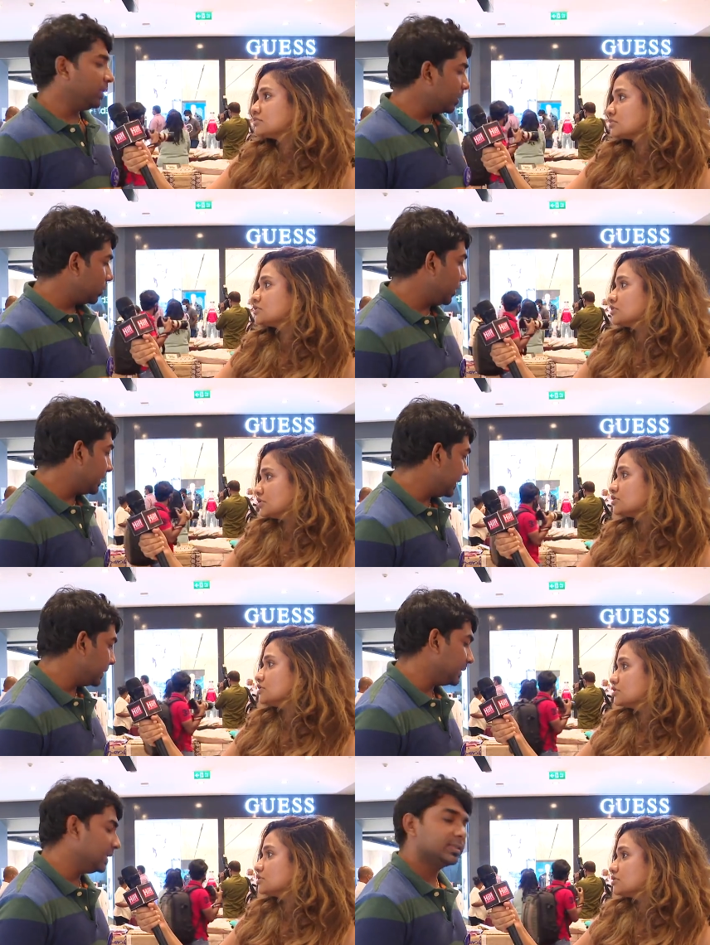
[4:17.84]
Speaker 1: we are doing here
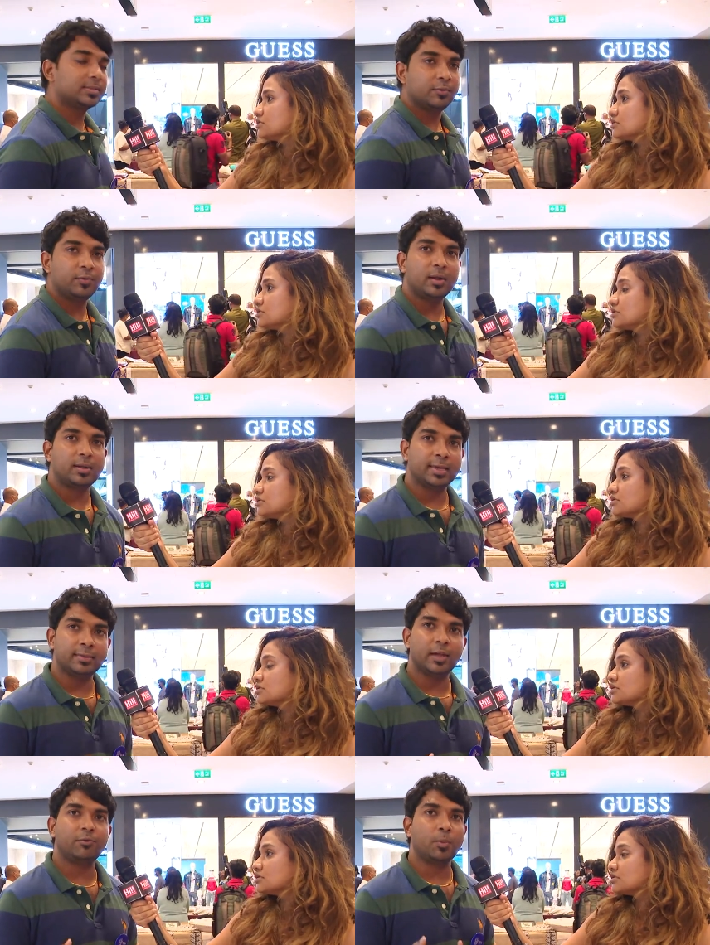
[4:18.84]
is uh, we are taking
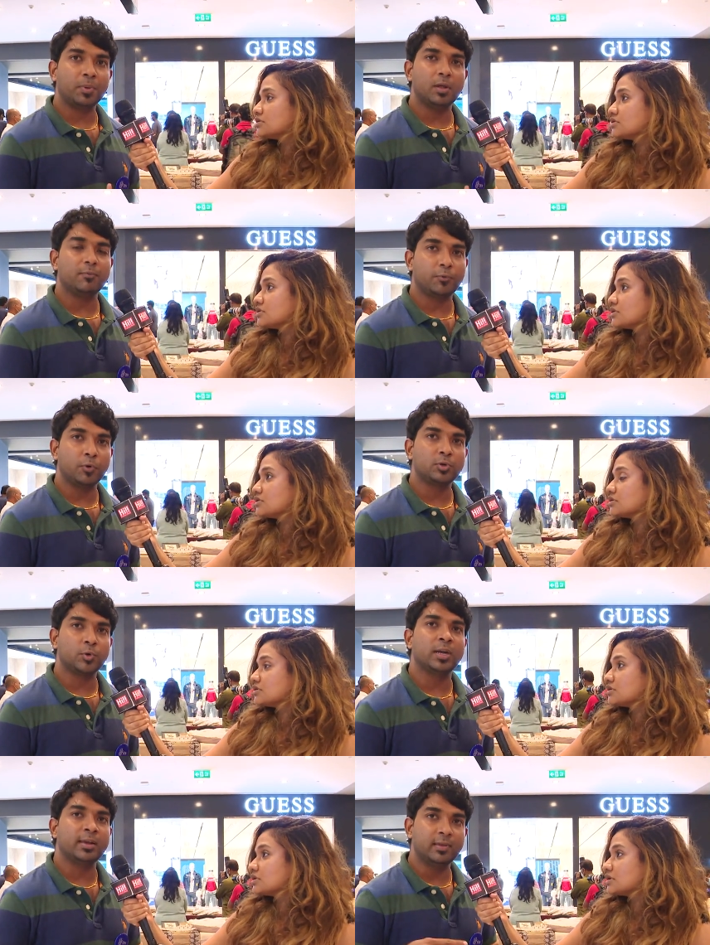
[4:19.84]
that tropical fruit to
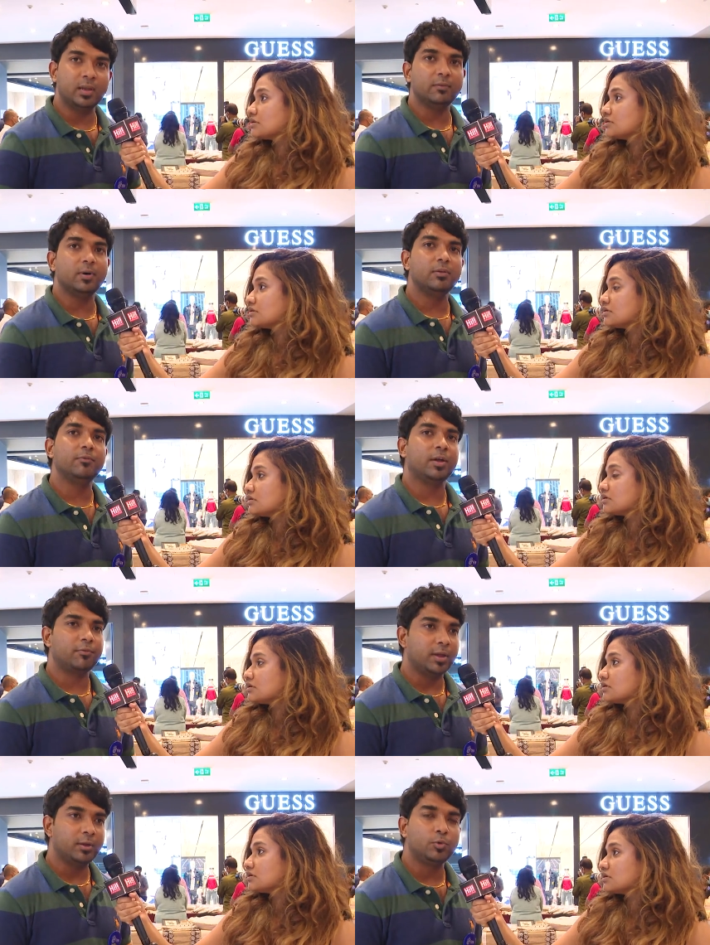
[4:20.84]
another level. We are
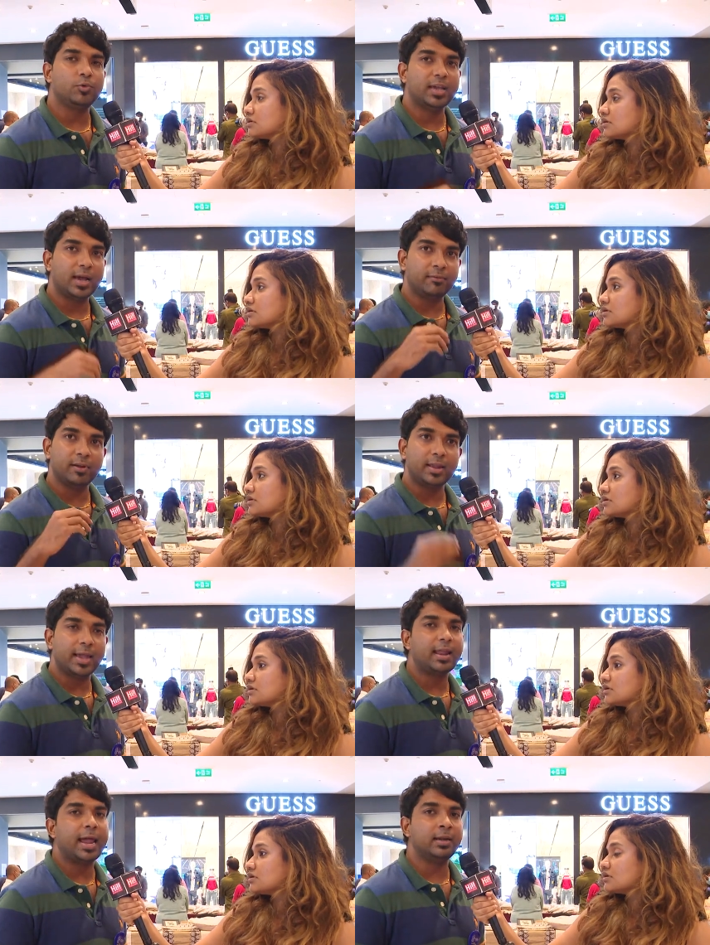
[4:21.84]
trying to dehydrate
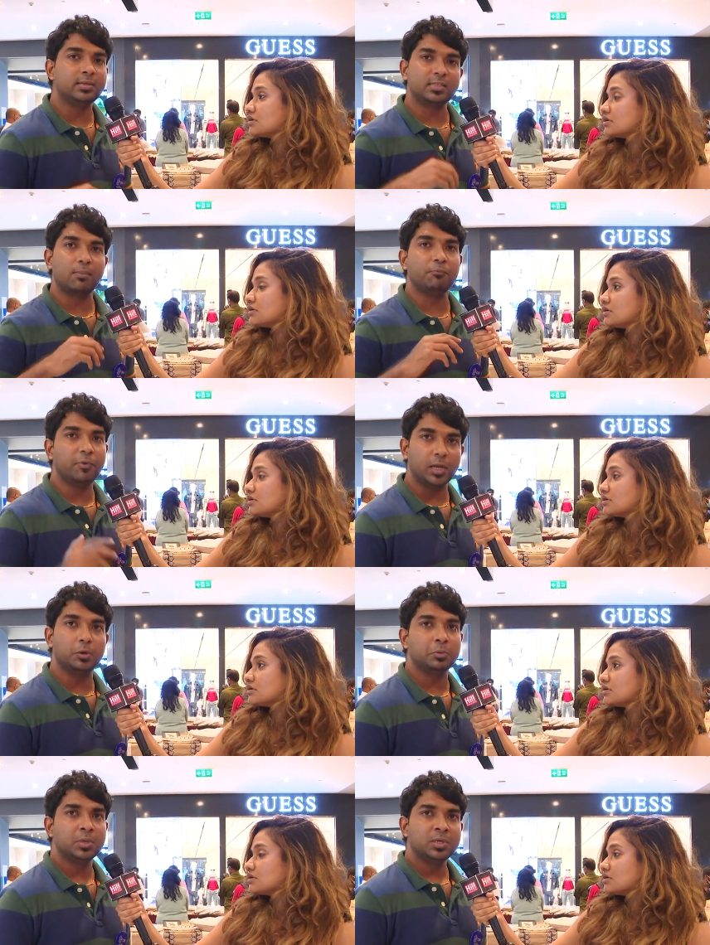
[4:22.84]
and added some value.
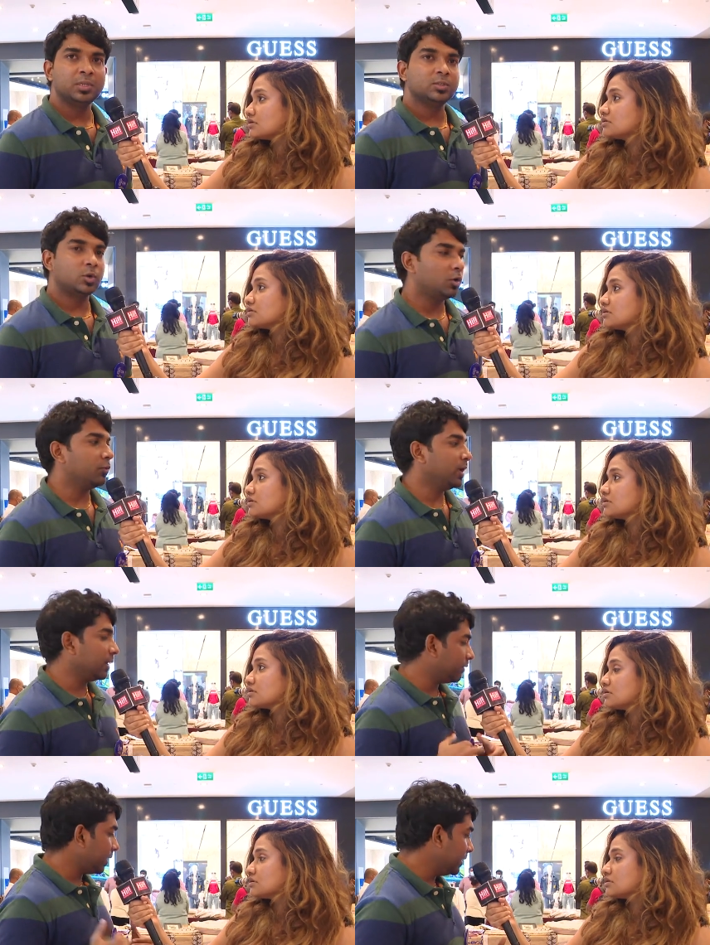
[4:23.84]
So we are
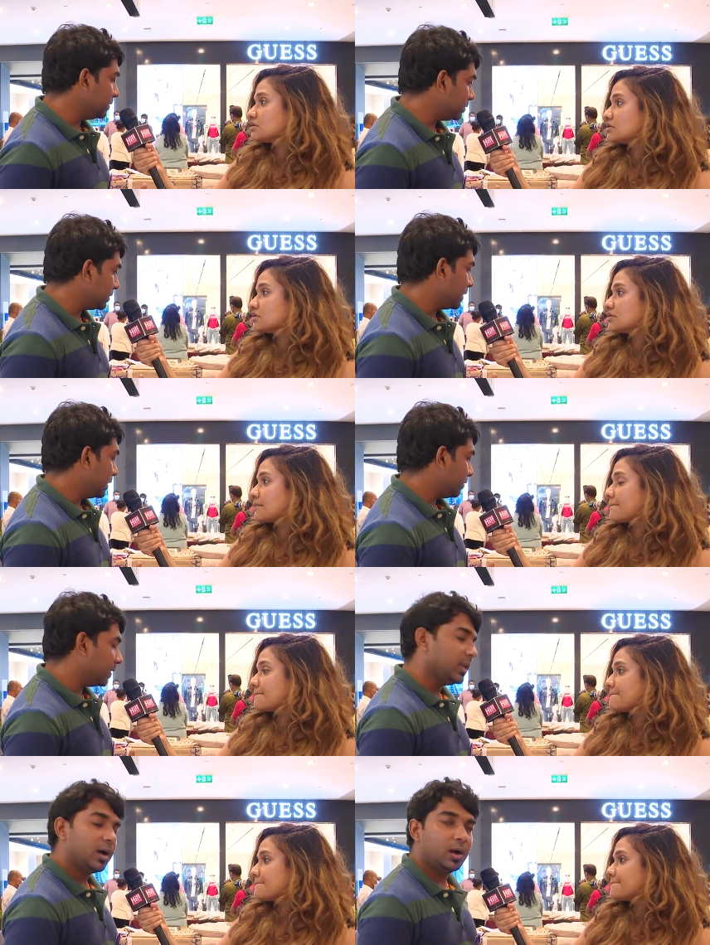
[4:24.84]
trying
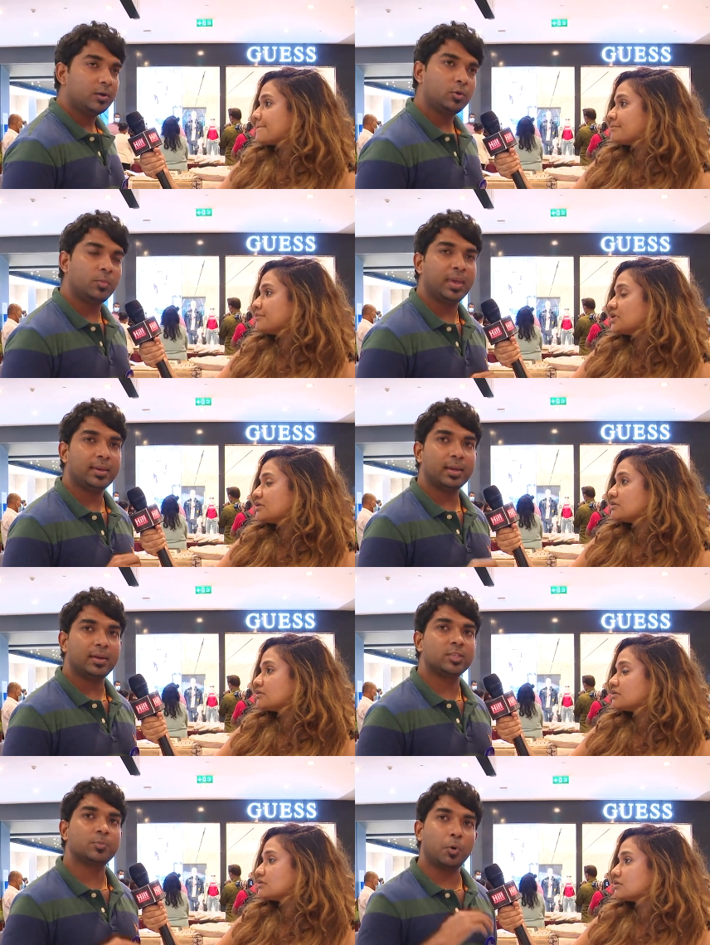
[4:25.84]
really hard to make an
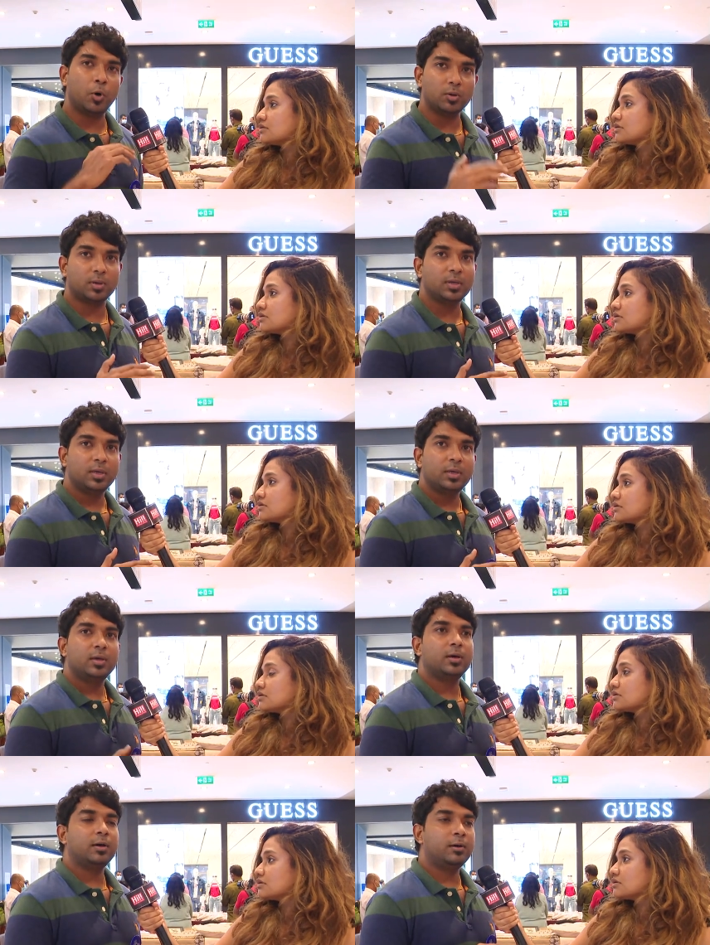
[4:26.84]
export
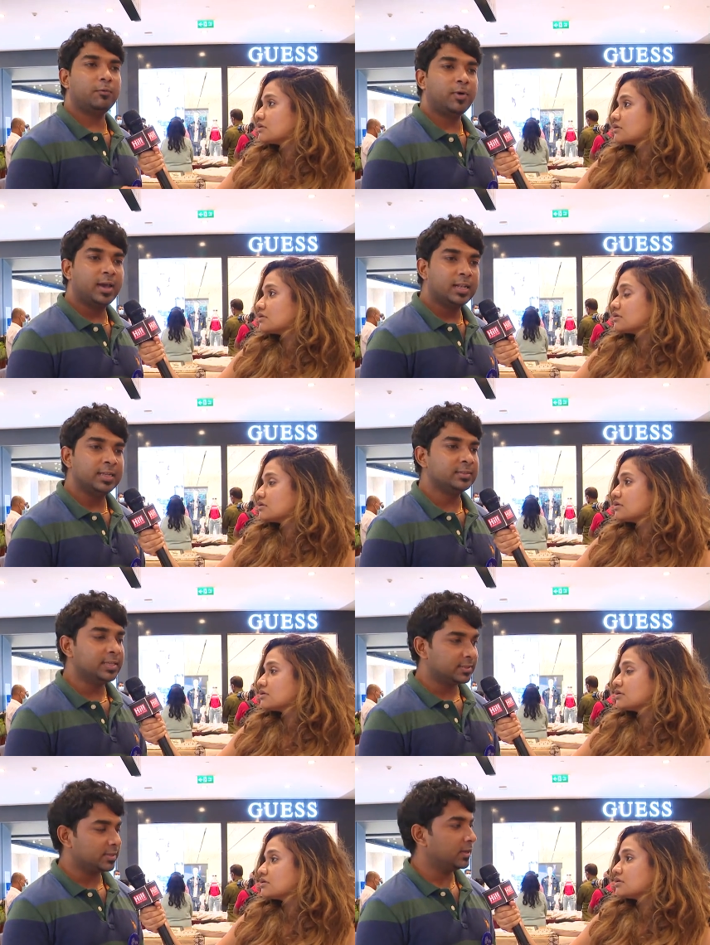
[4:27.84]
uh, while in
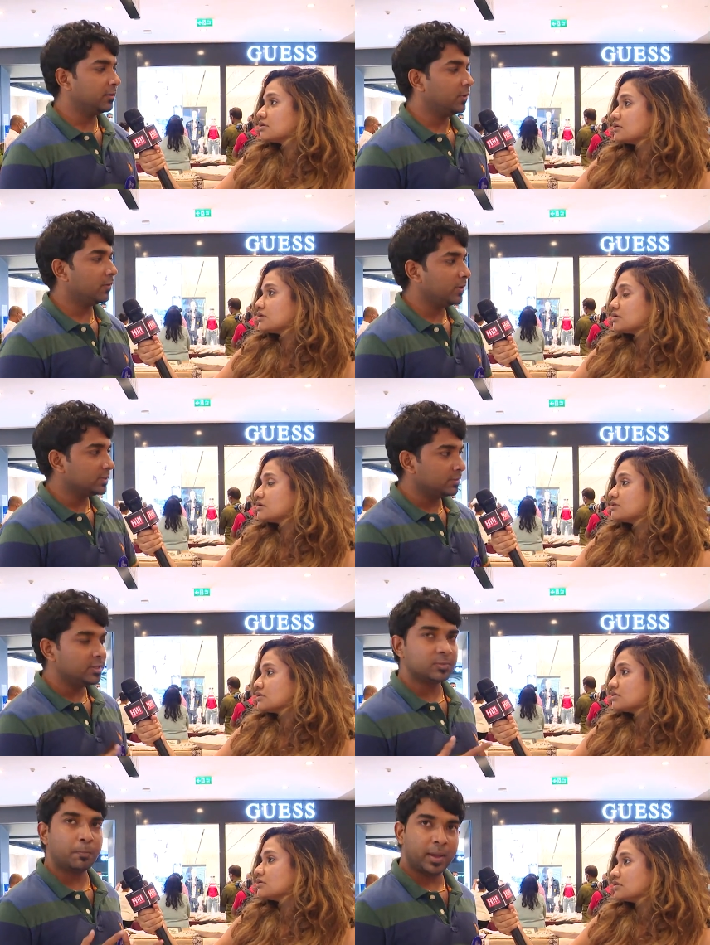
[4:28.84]
this uh, we are facing
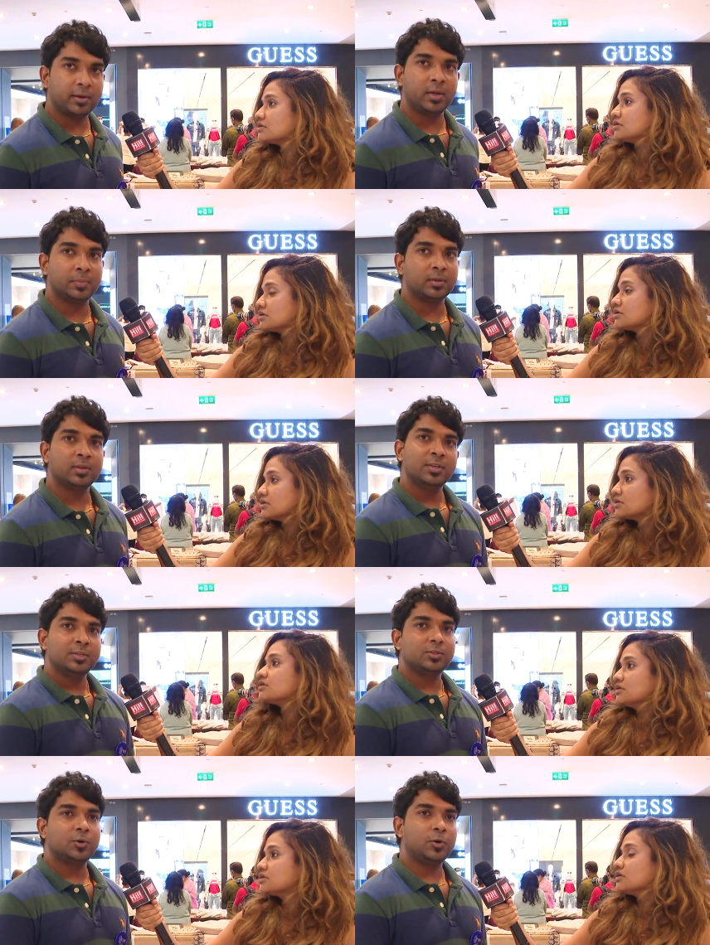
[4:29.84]
this pandemic.
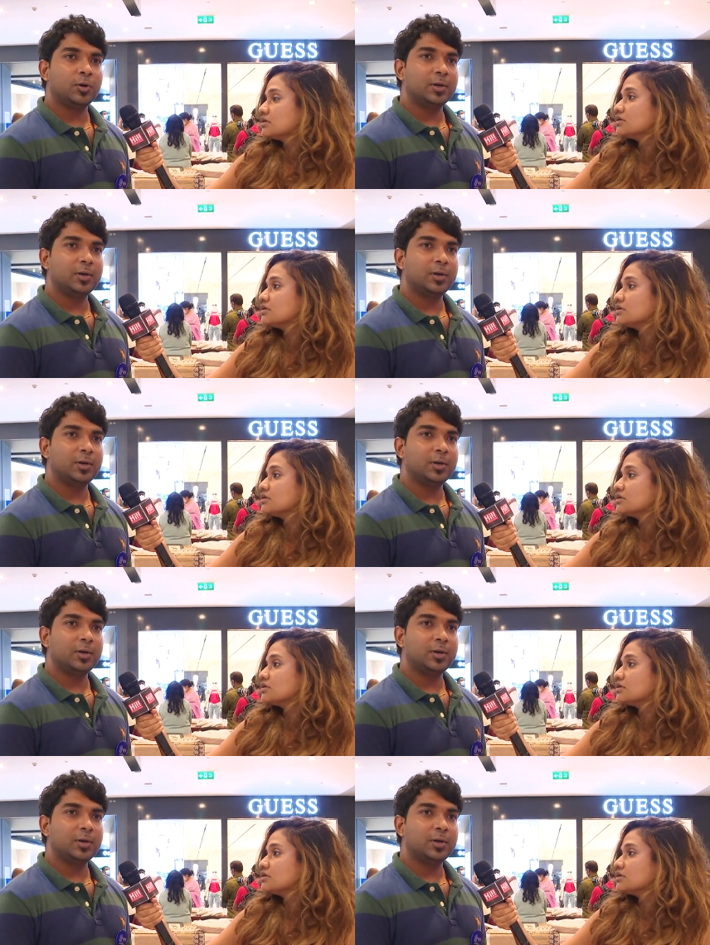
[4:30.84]
So